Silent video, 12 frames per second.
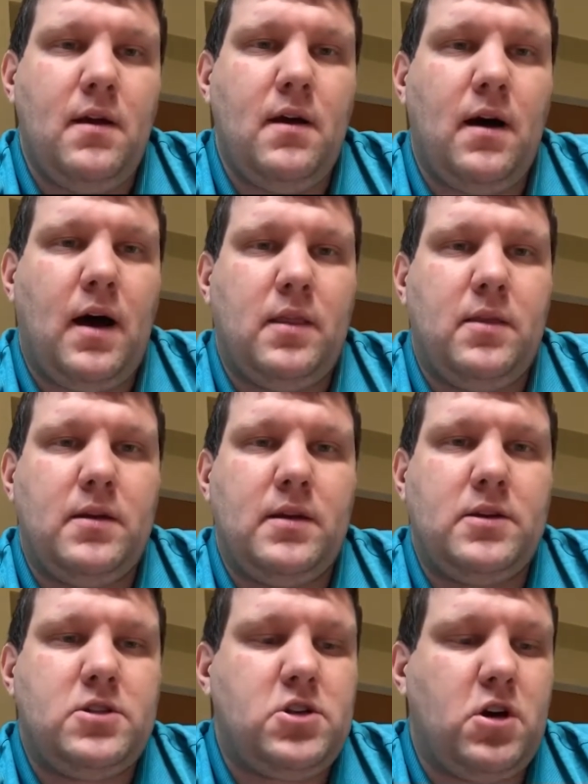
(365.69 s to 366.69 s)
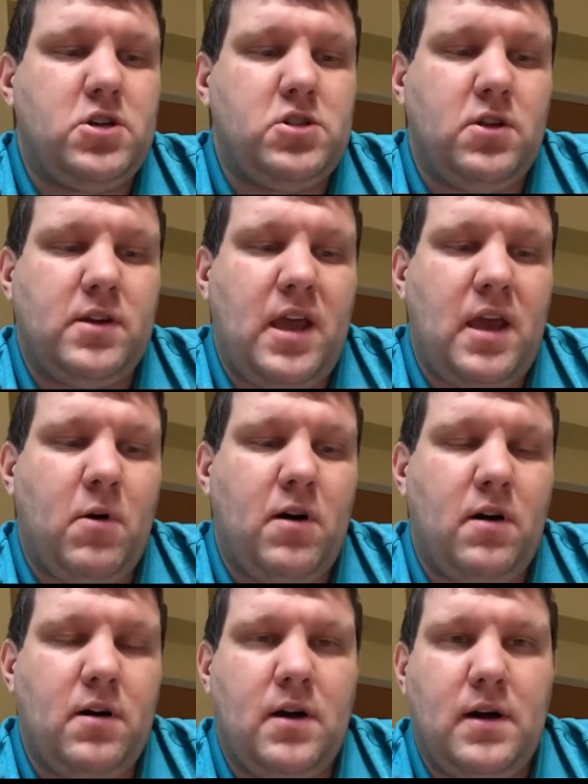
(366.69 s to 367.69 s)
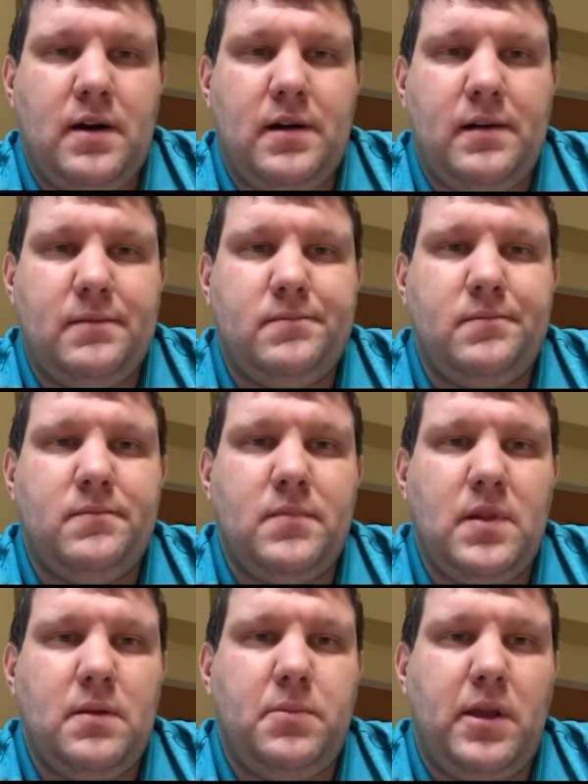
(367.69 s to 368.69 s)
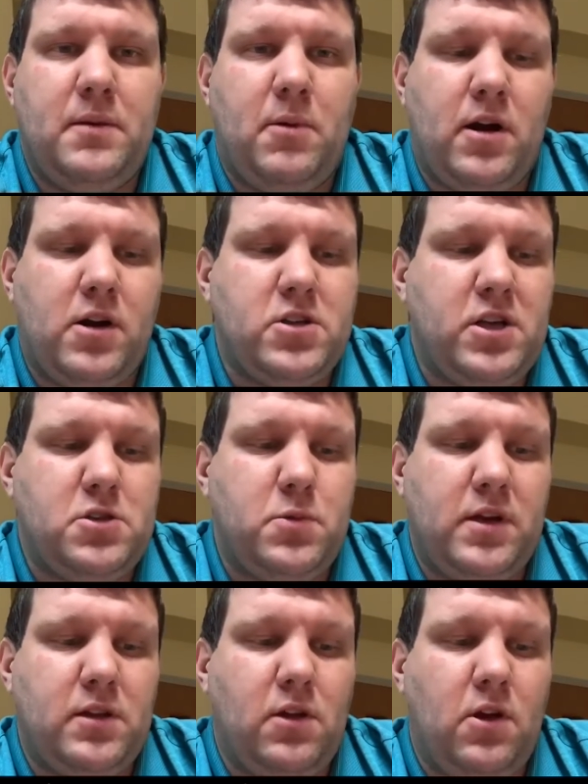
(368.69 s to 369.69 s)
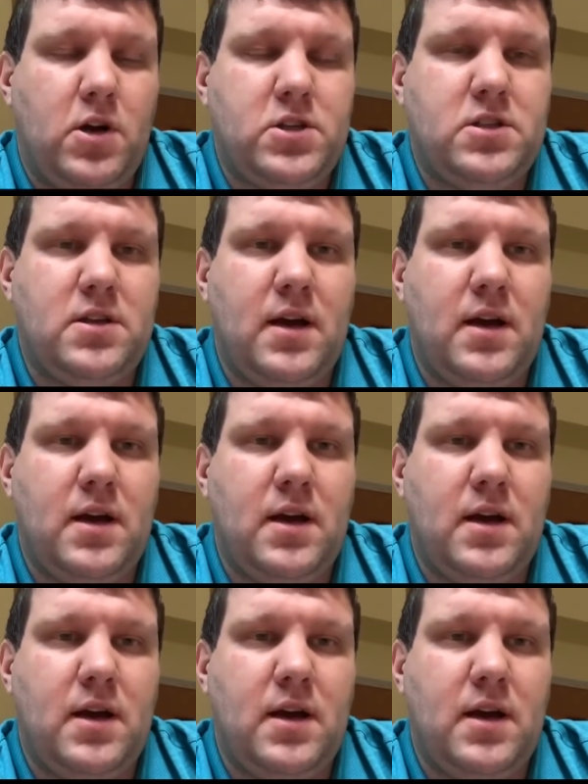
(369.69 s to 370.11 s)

The Chargers played the Broncos last week and lost.